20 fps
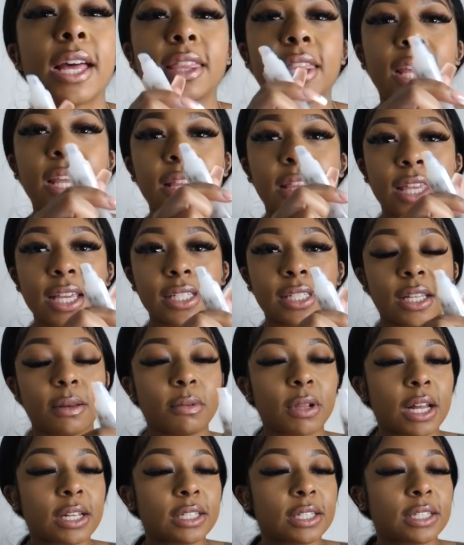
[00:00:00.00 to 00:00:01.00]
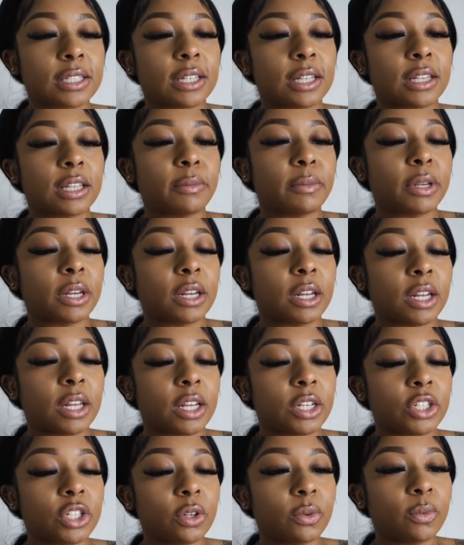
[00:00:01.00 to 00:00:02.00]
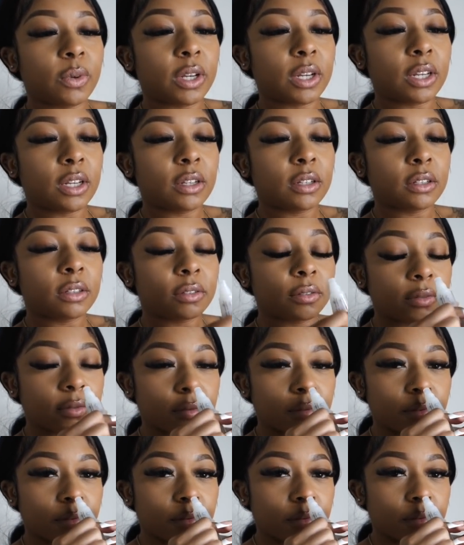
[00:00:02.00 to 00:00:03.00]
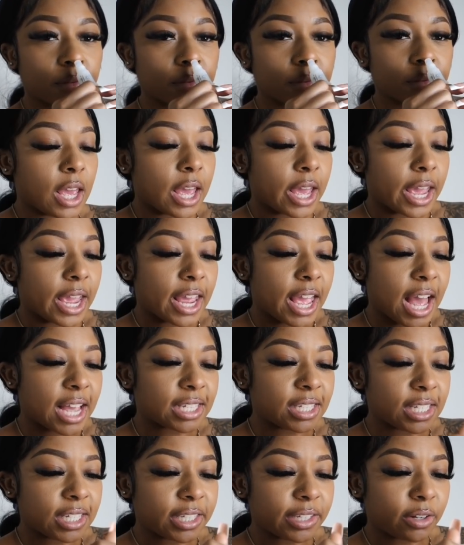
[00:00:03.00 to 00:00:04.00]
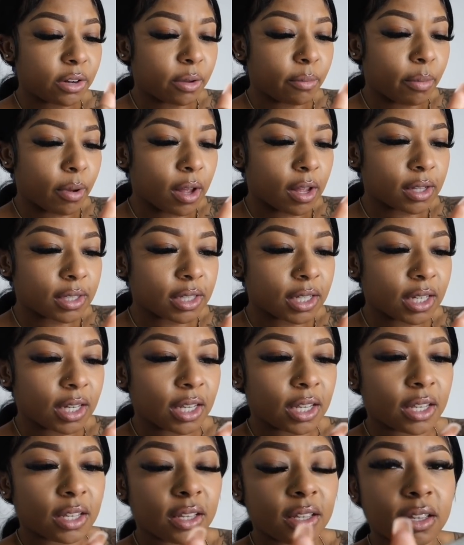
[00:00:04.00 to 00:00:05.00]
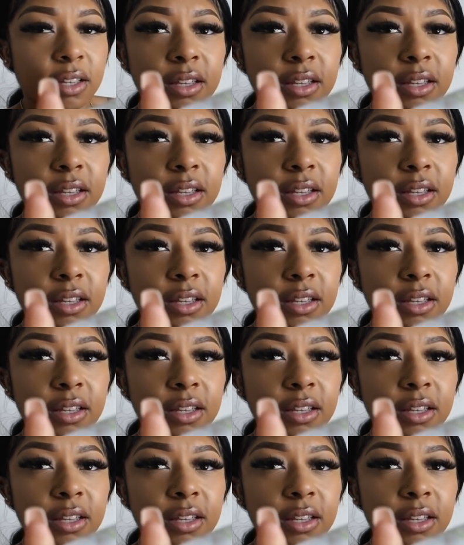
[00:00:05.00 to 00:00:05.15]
think this lip gloss is the limited edition one. It has these little balls in it.